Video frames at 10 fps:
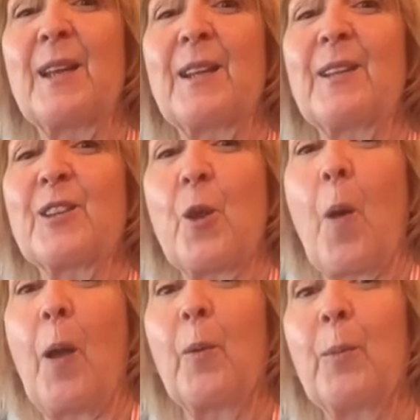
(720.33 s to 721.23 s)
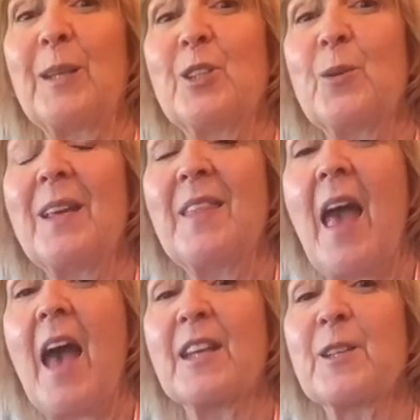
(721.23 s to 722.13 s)
So I will be doing
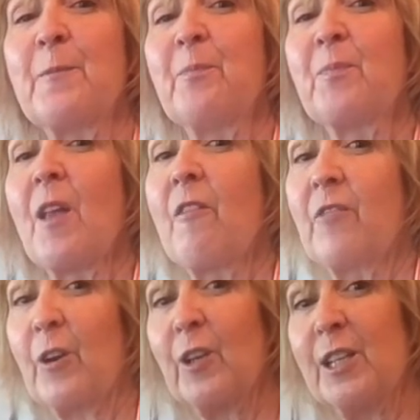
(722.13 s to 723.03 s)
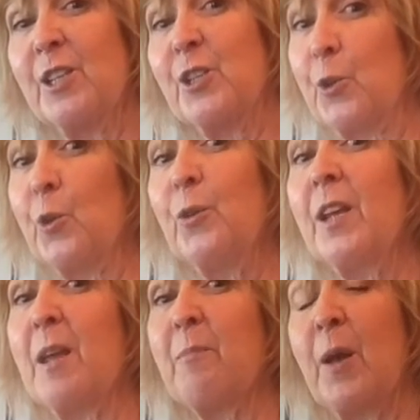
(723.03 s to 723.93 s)
that fairly soon
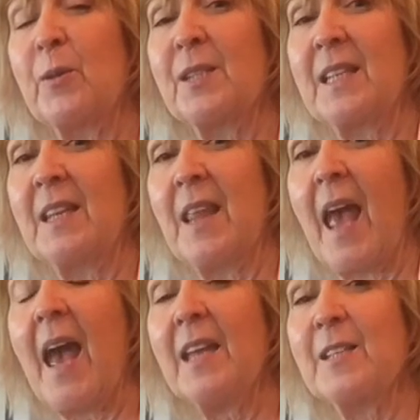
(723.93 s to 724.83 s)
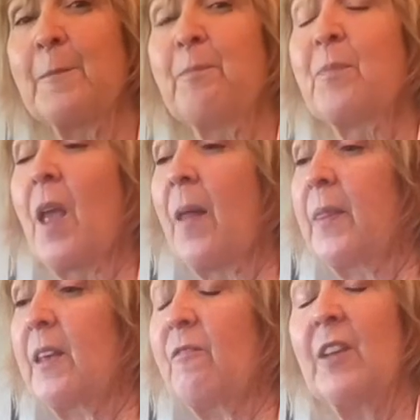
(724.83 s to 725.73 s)
and posting that.
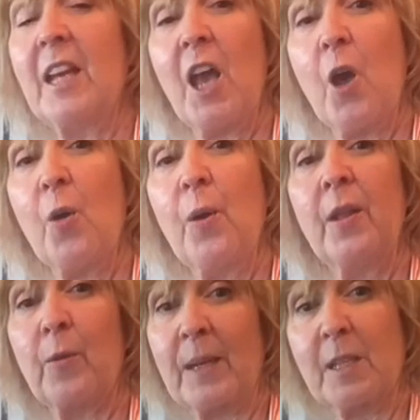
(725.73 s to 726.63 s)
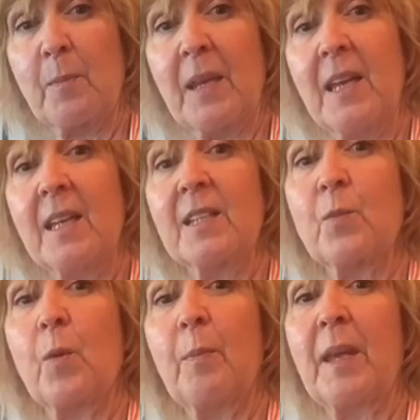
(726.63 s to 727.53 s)
The video, the
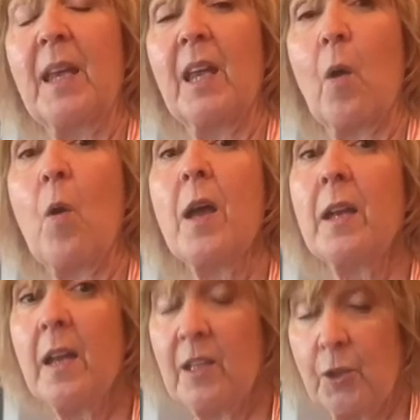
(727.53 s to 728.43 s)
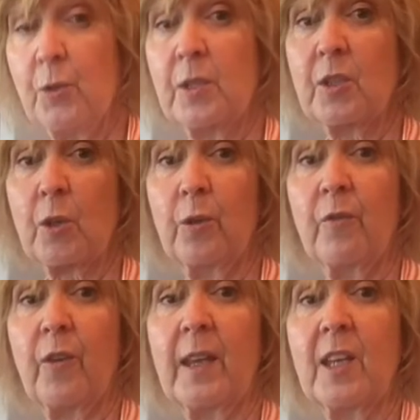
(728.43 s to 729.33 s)
recipes will be on Susan's
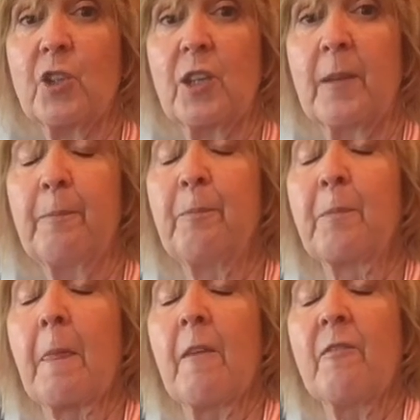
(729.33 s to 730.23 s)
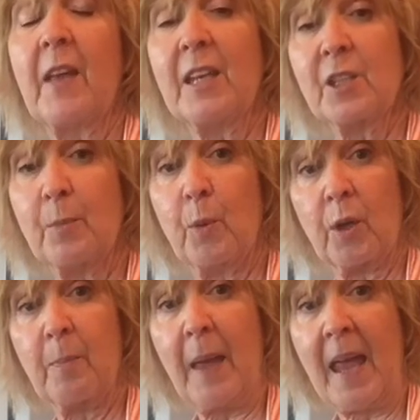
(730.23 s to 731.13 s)
Gluten-Free Kitchen
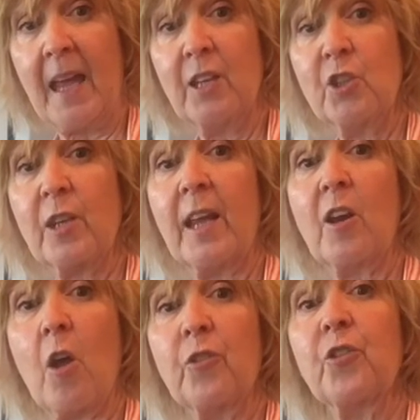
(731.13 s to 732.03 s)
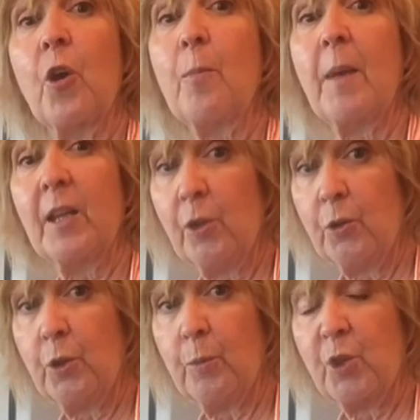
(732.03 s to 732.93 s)
Facebook page and also my
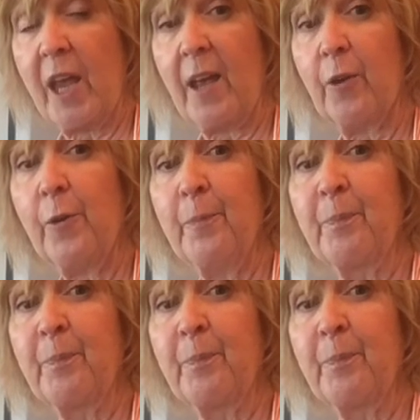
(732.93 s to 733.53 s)
YouTube channel.